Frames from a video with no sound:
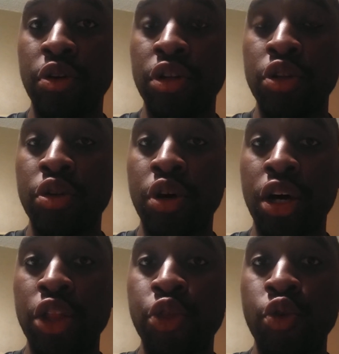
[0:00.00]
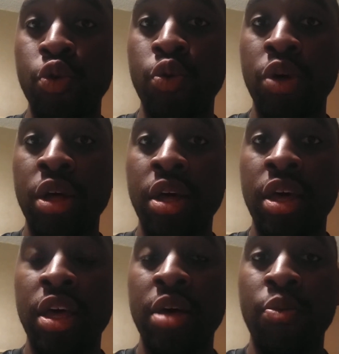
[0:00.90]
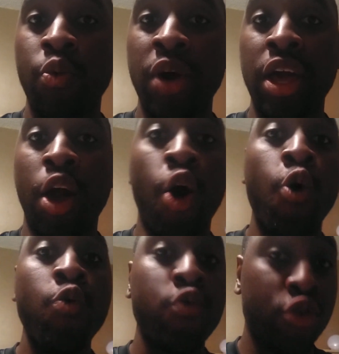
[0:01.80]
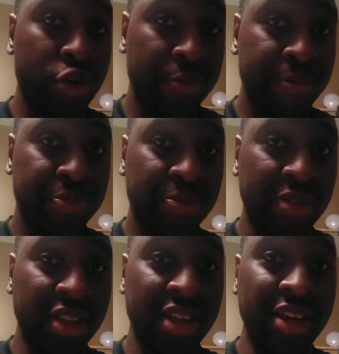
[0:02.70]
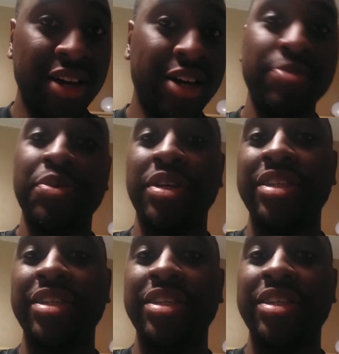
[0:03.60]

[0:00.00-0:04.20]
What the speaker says: Nolan threw him way over up